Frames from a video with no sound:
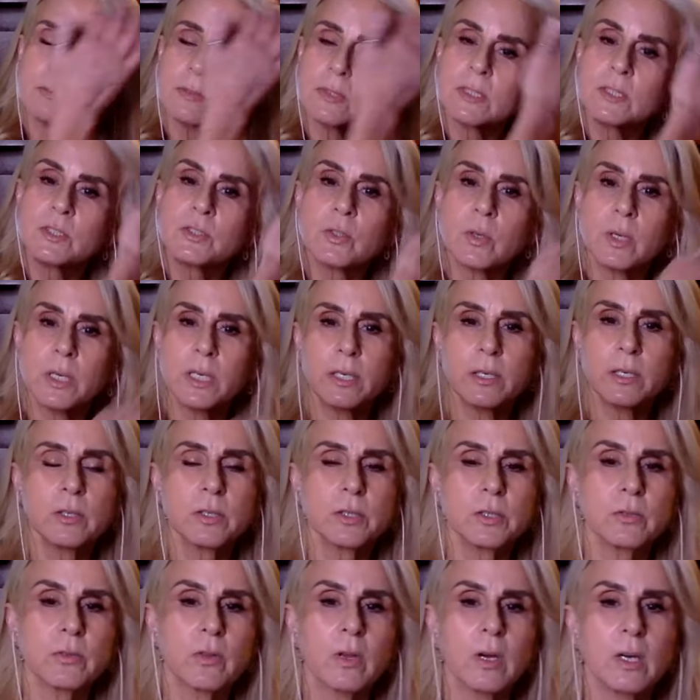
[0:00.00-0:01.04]
enjoyed
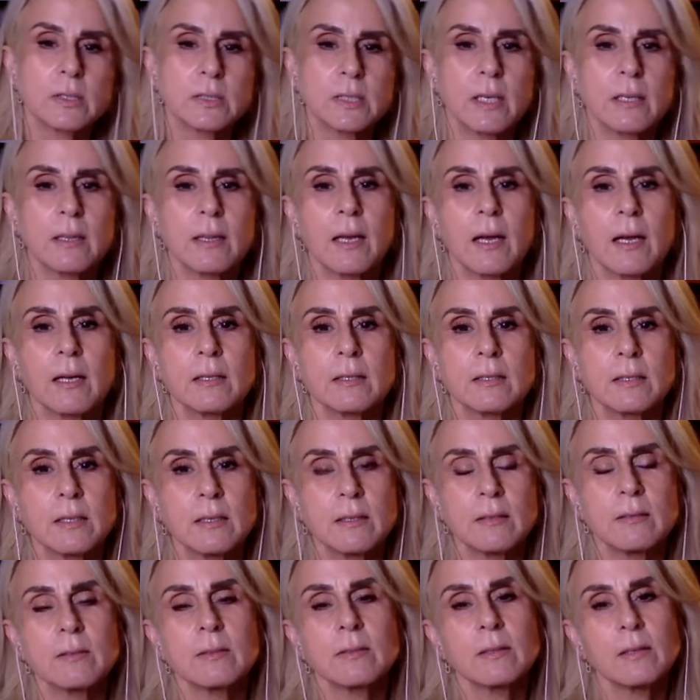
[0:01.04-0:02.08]
hearing your thoughts on that.
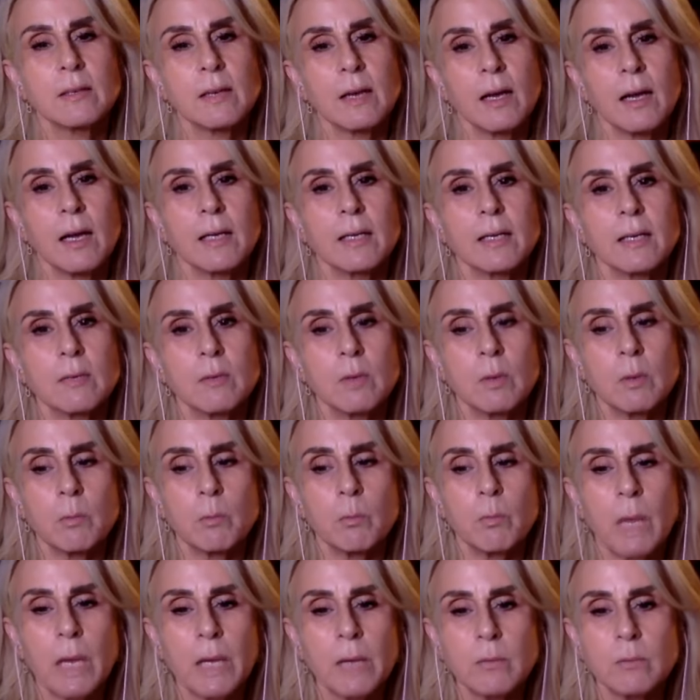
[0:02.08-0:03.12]
Yeah. My
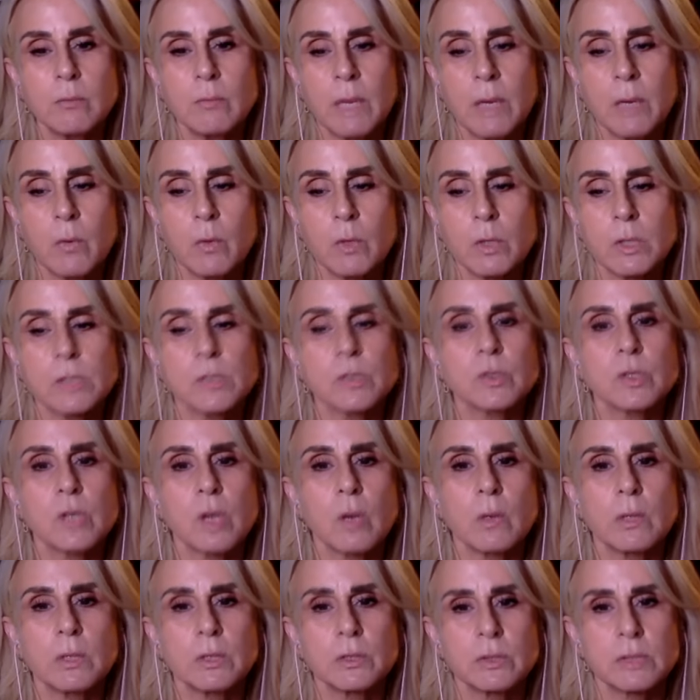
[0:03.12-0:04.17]
work is
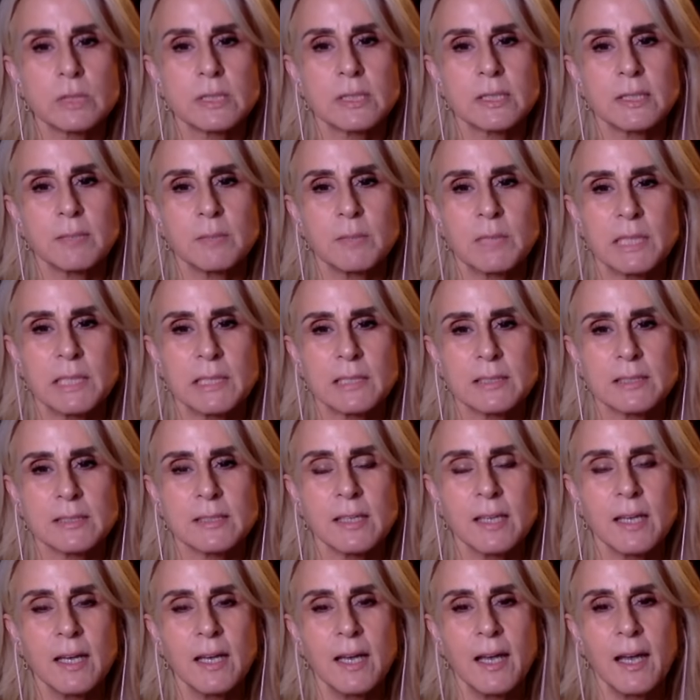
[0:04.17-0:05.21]
so interesting because
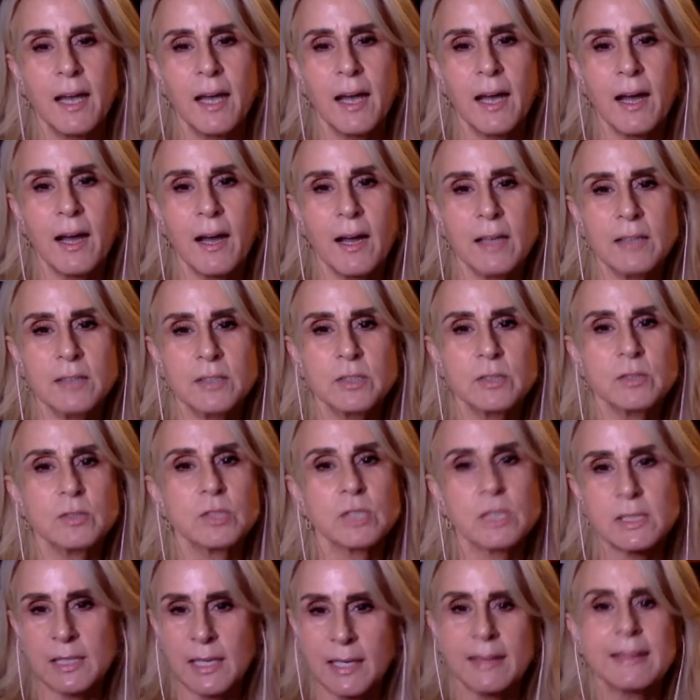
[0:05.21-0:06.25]
I do
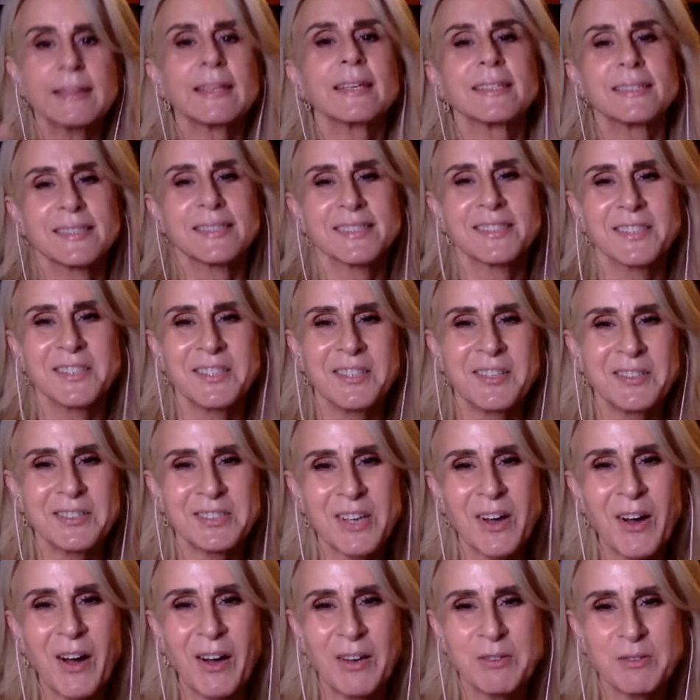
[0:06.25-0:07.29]
just like this, you know, I
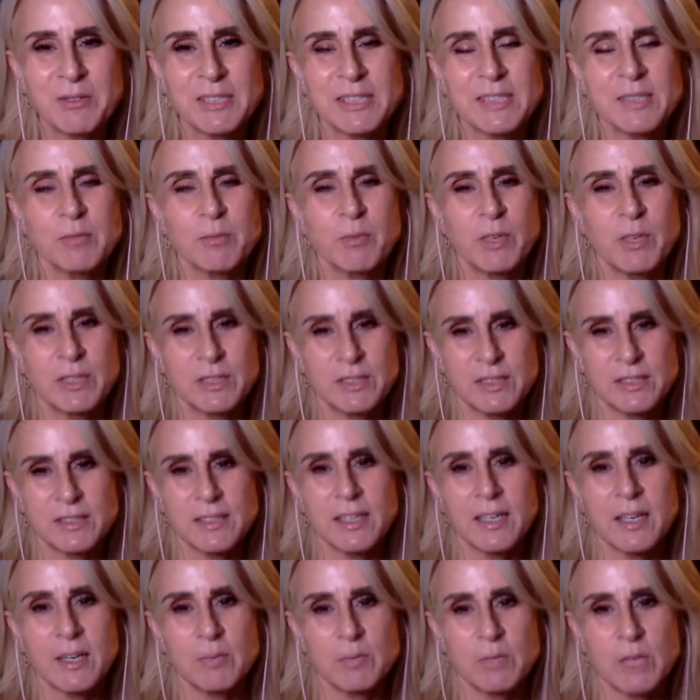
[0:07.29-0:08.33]
talk with someone just
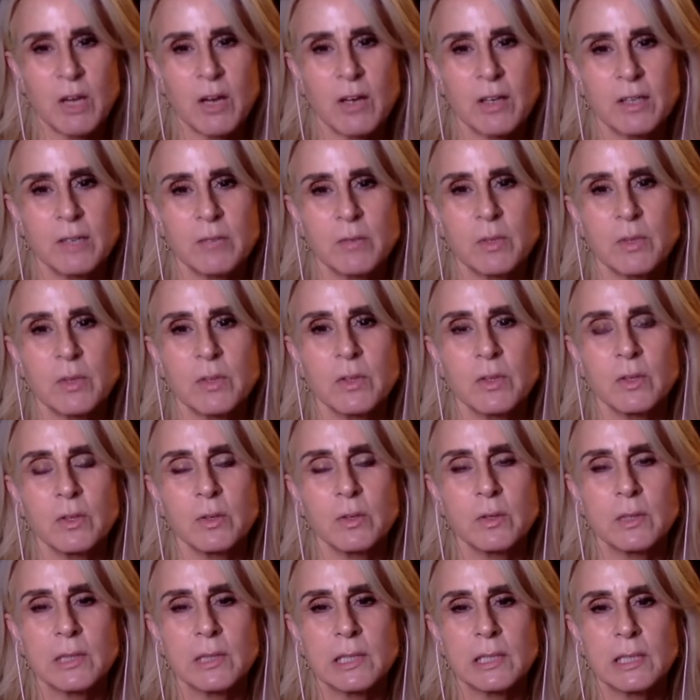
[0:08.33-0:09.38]
like I'm talking with
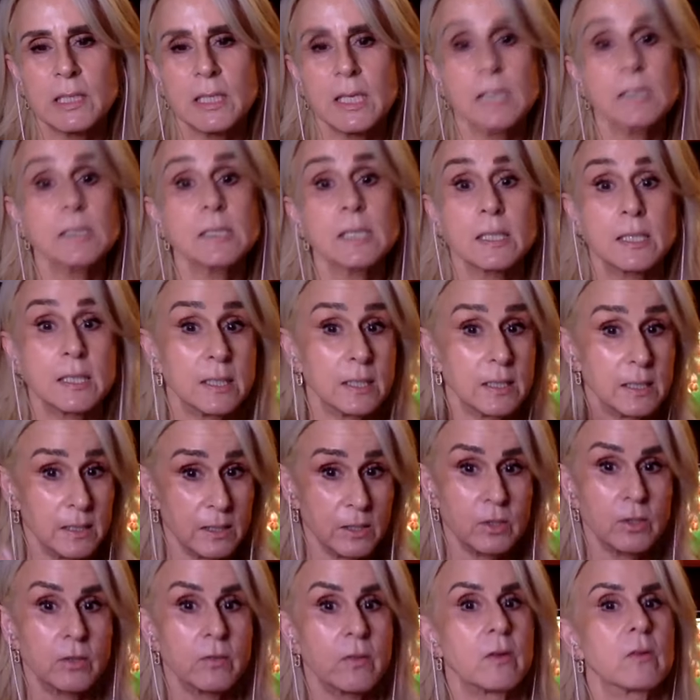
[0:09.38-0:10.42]
you and then get to
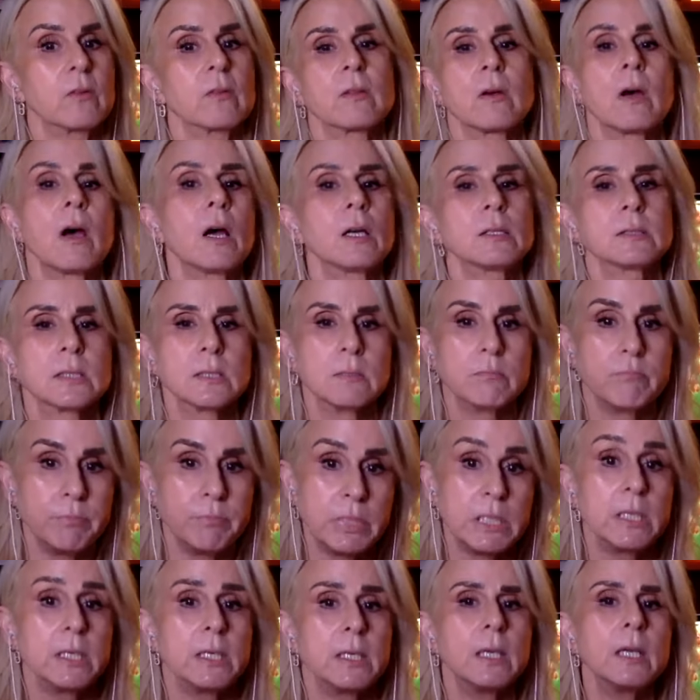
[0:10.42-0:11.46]
hear their thoughts and
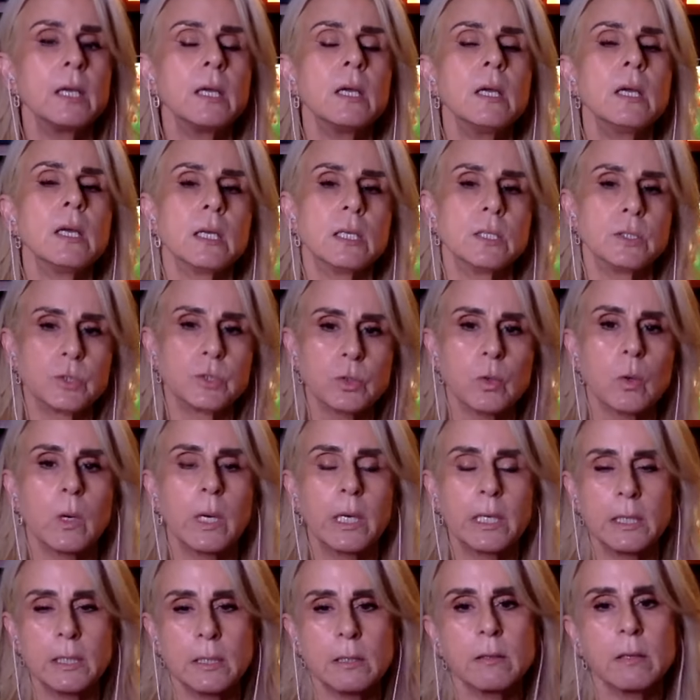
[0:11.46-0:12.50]
be
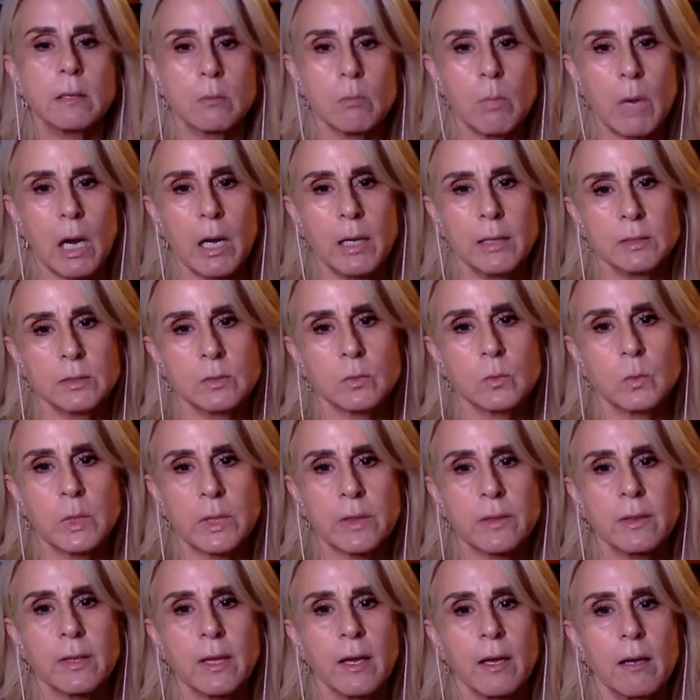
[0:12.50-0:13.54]
enjoying their mind
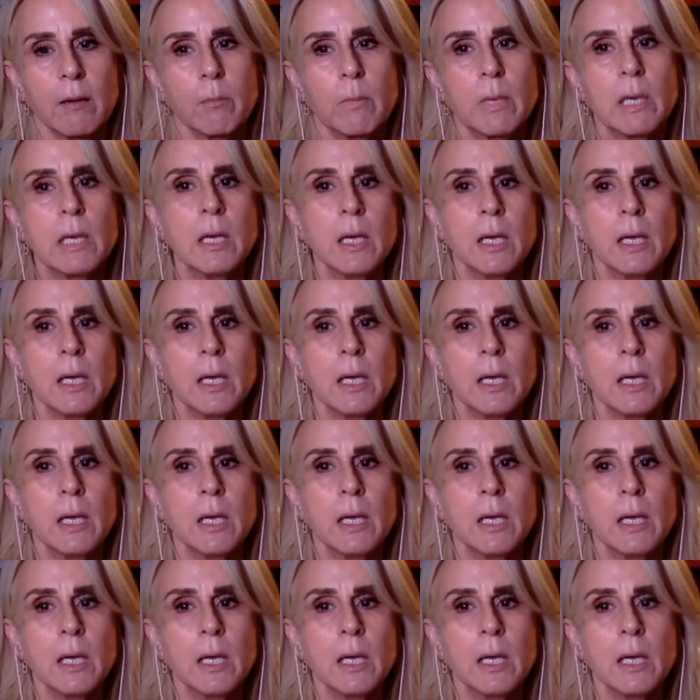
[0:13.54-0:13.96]
with them.